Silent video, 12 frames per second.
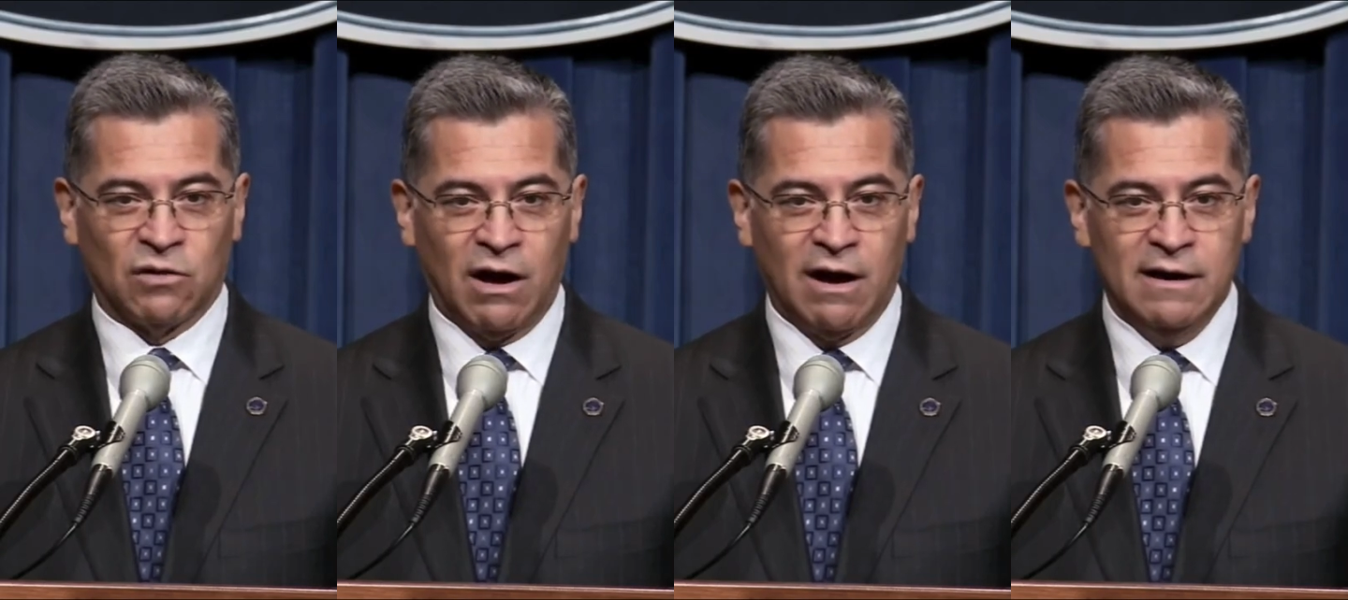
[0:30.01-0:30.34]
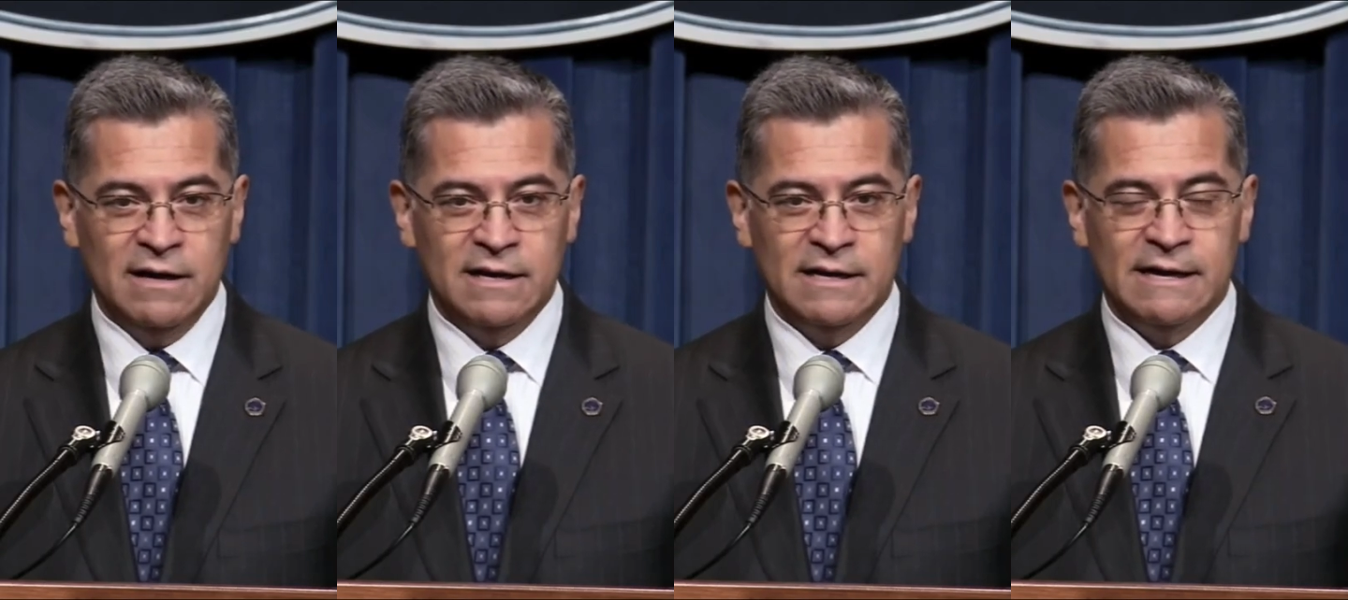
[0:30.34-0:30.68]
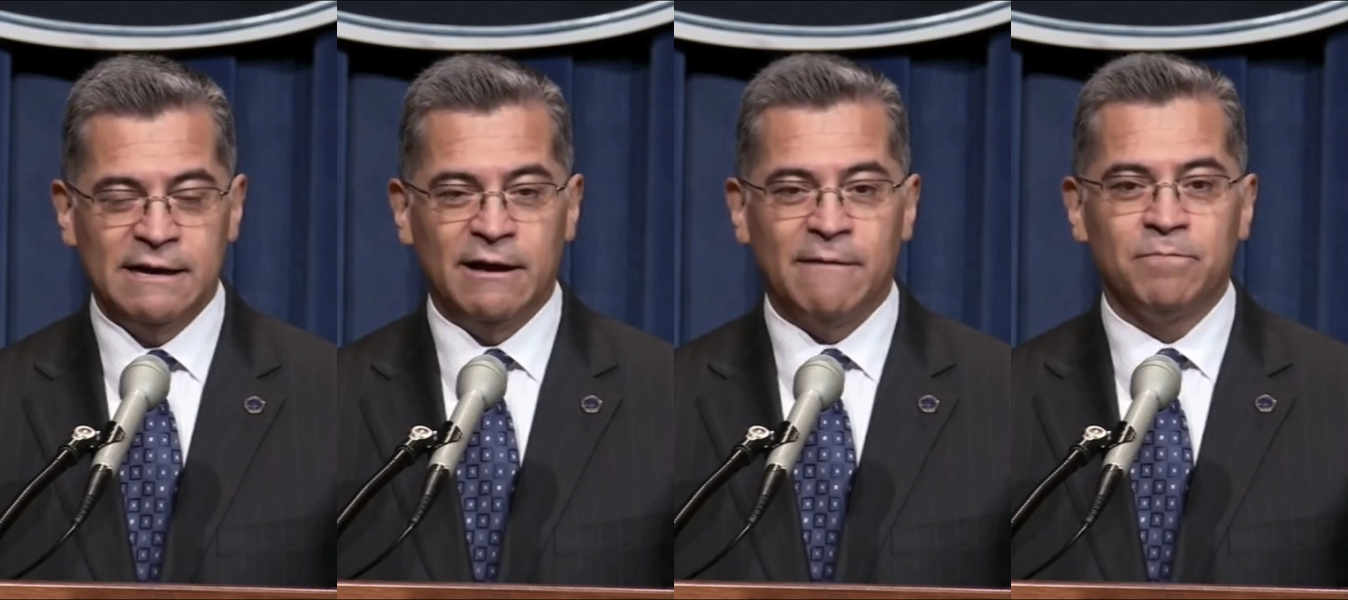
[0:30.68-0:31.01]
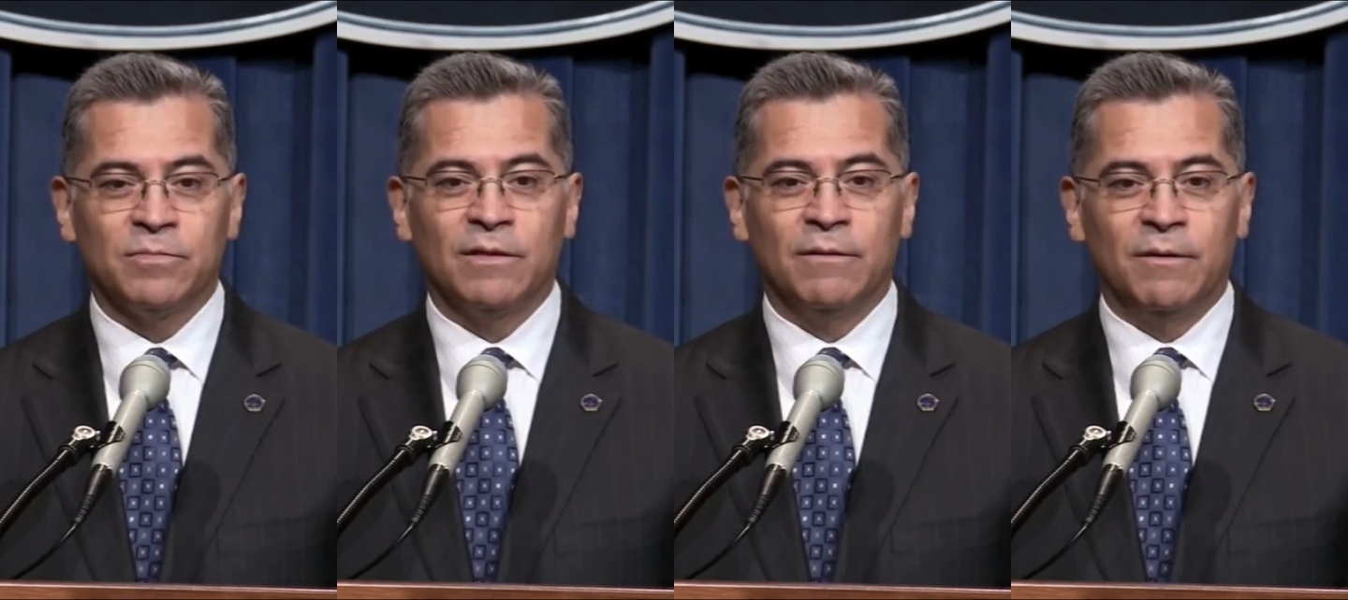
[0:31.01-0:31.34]
law.
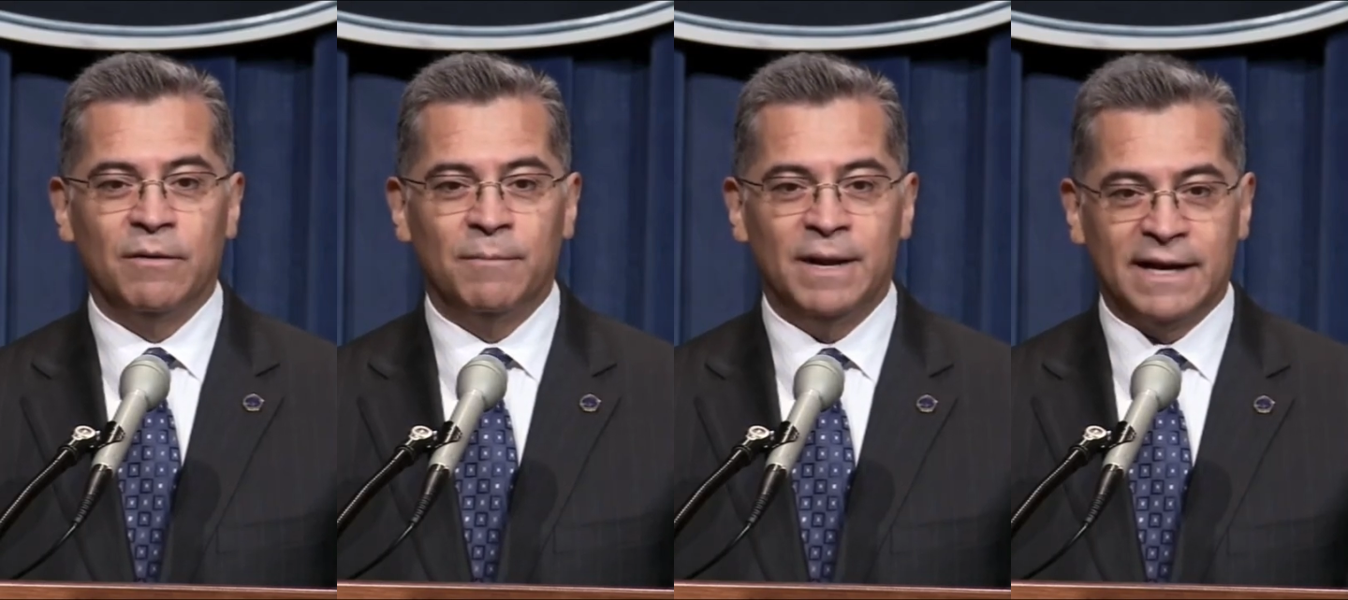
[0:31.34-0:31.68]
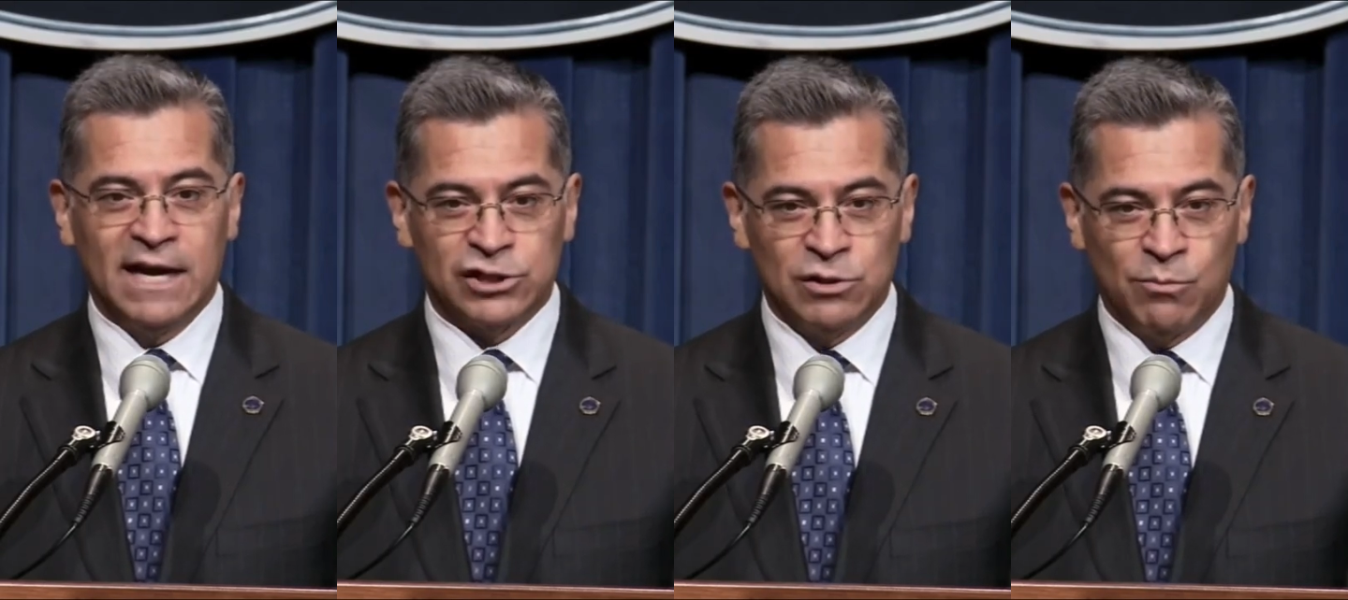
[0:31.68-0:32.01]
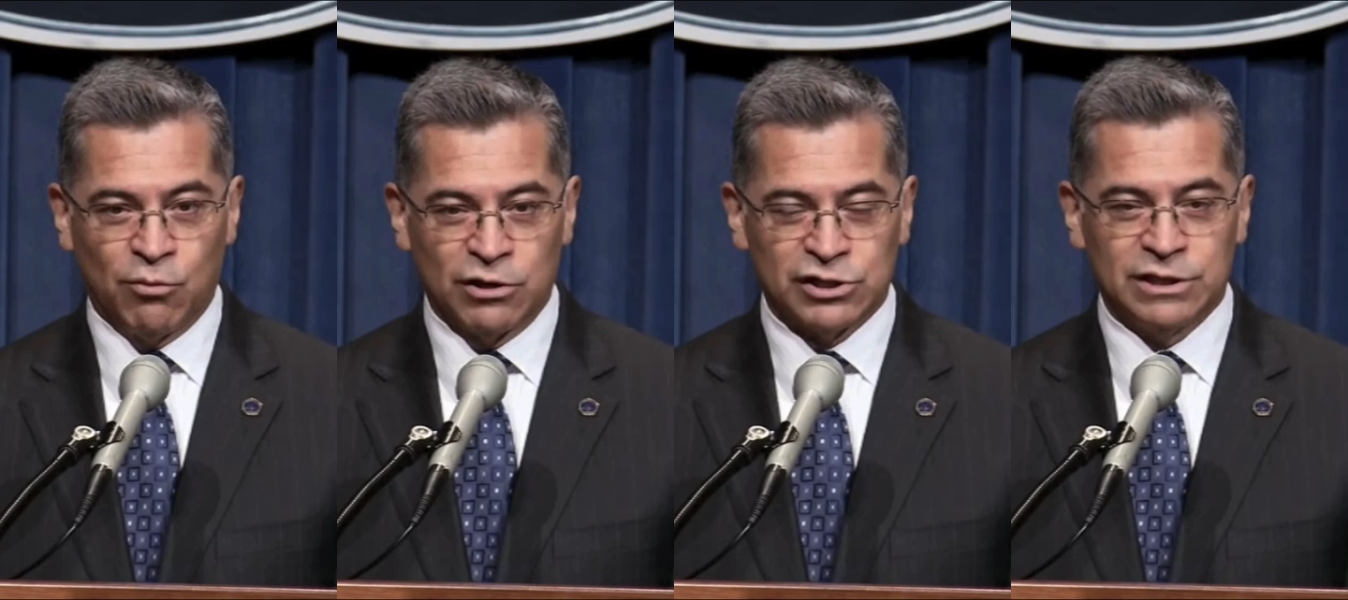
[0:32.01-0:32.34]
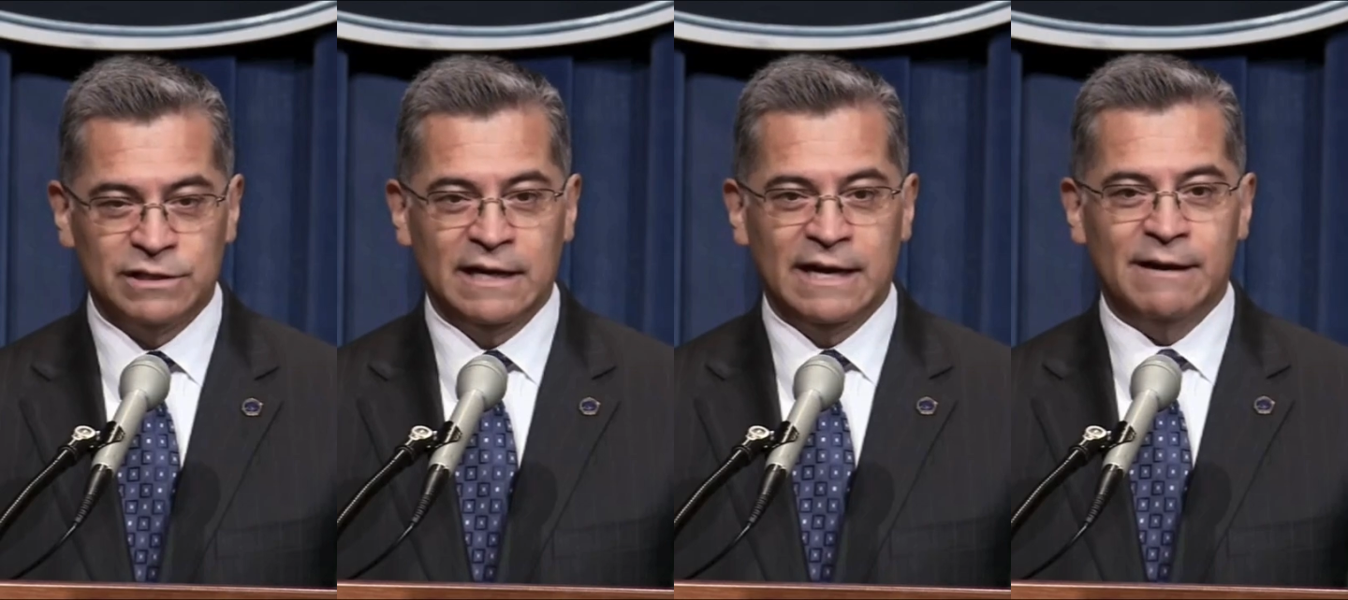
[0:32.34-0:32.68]
Medication
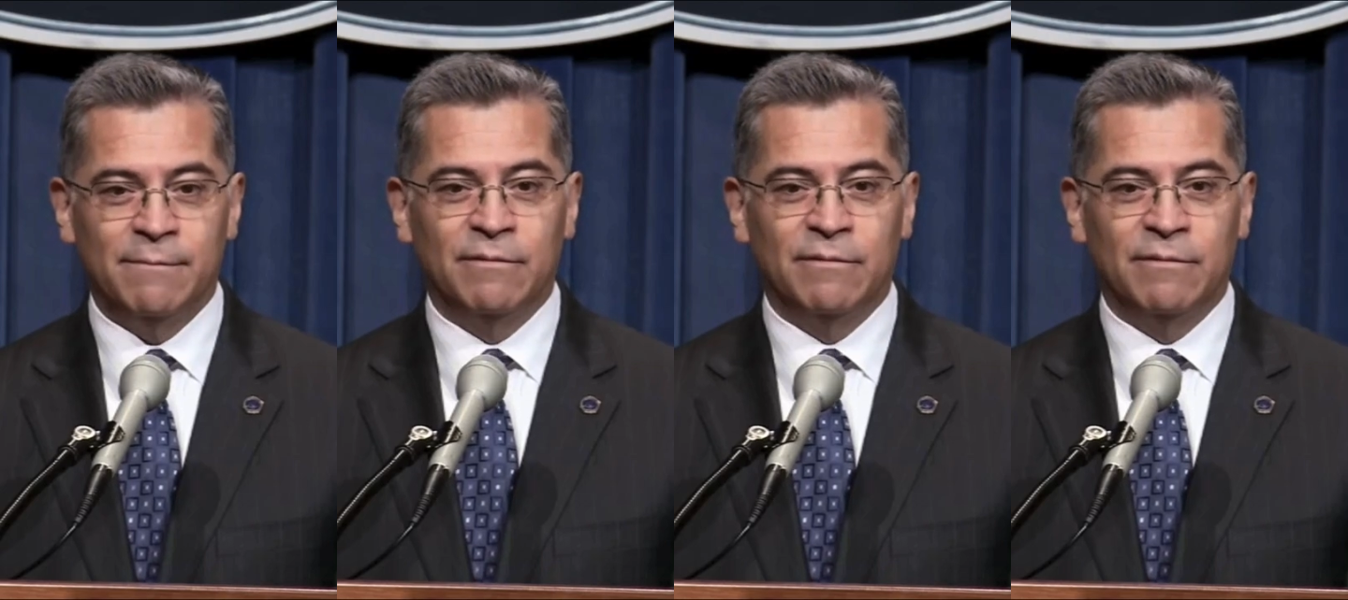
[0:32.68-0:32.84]
abortion,